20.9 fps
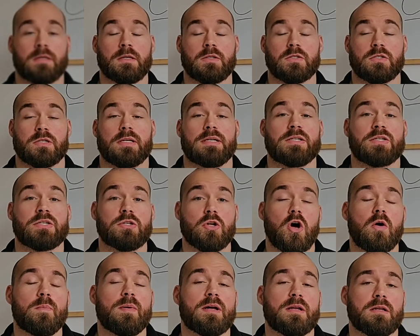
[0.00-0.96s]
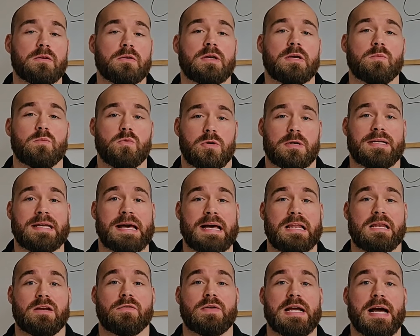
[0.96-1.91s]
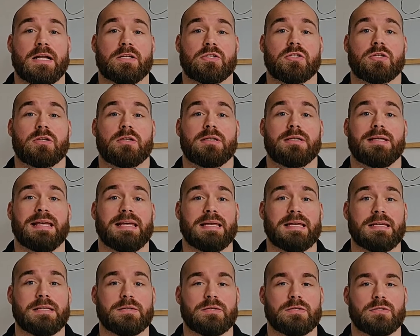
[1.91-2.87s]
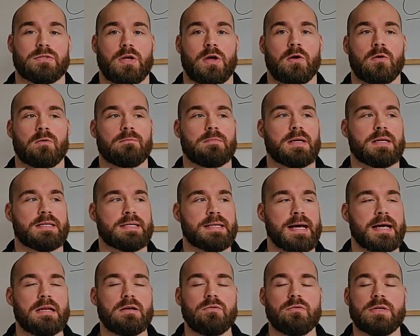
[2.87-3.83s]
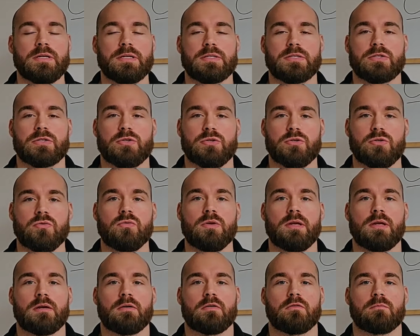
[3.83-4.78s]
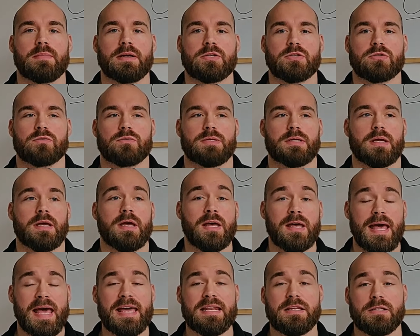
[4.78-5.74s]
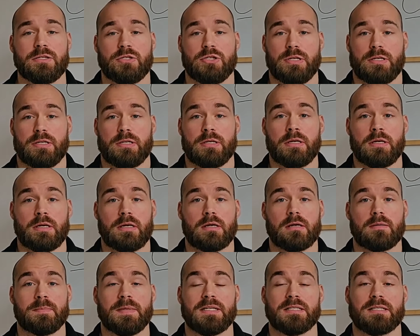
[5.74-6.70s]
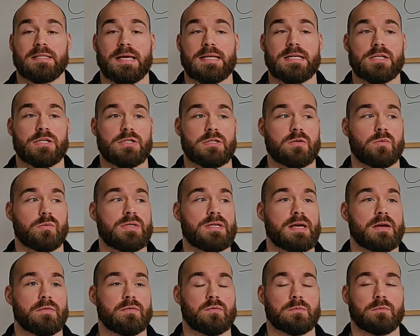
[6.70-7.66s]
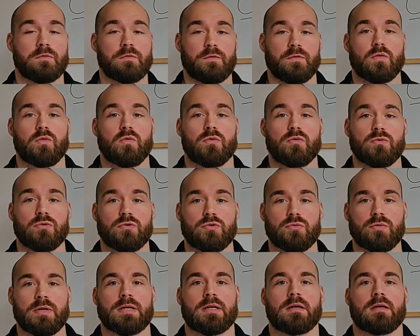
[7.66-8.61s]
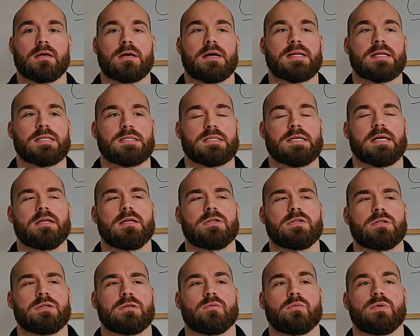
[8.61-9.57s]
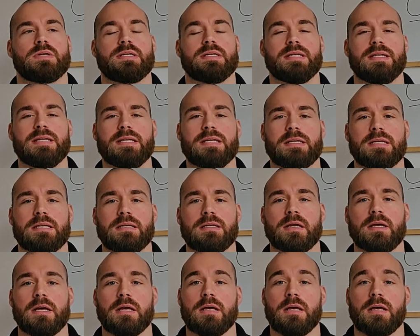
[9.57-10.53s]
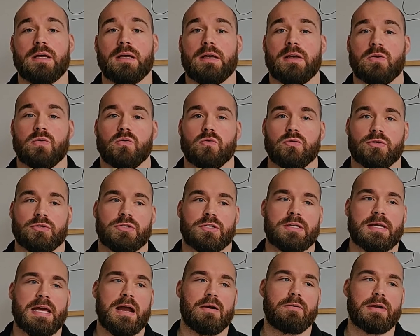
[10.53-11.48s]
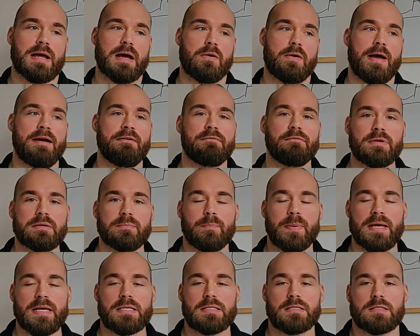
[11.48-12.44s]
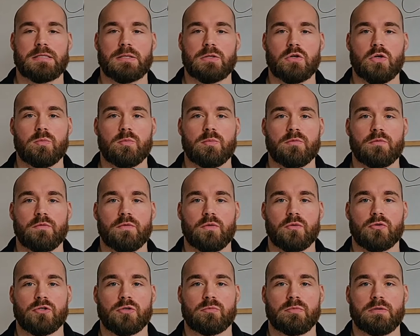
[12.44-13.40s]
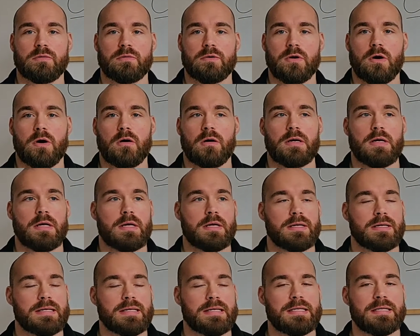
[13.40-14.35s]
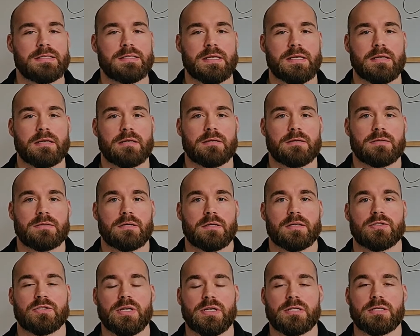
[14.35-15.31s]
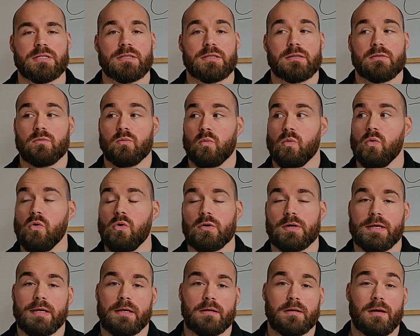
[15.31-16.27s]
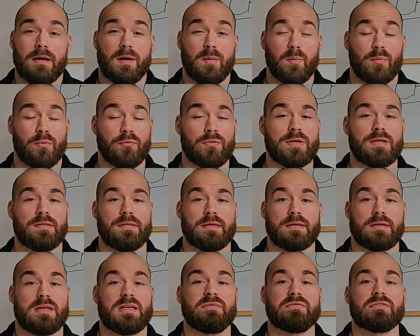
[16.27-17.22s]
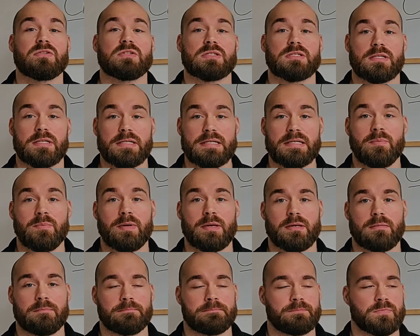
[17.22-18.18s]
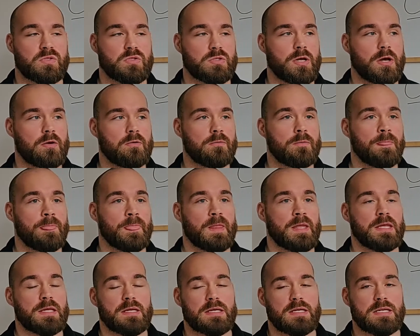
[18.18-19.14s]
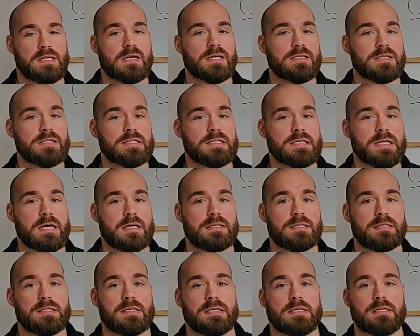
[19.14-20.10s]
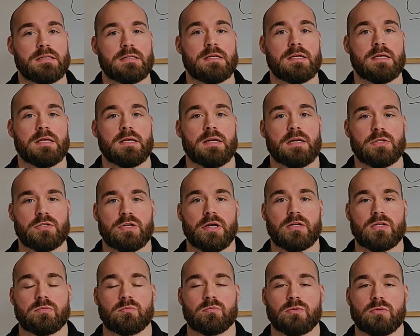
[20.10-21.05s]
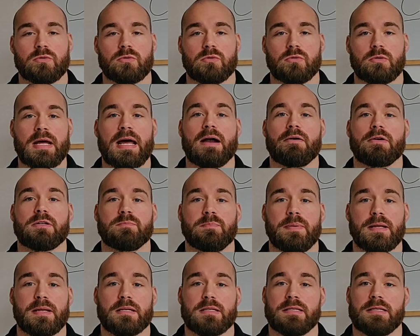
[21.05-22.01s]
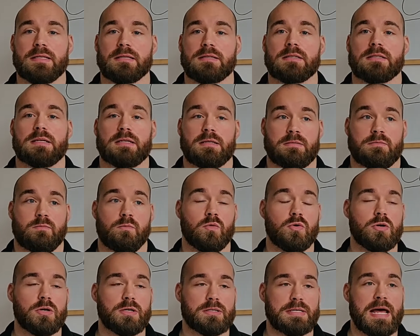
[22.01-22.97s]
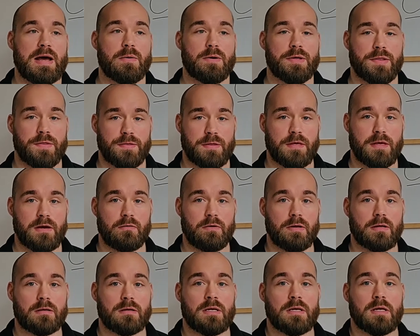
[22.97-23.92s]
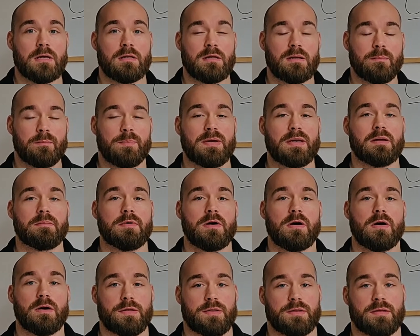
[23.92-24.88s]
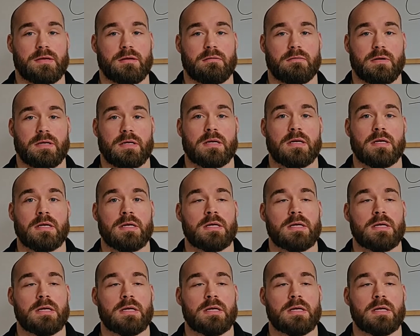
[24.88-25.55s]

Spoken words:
So let's start by looking what a calorie actually is. So a calorie is a unit of measuring energy. That's the energy that we get from food and drink, and it's the energy that we need in order to carry out every basic human function we've got. Eating, digesting, walking, breathing, even sleeping. So in 1919, a gentleman called Harris Benedict worked out a theory, the BMR theory.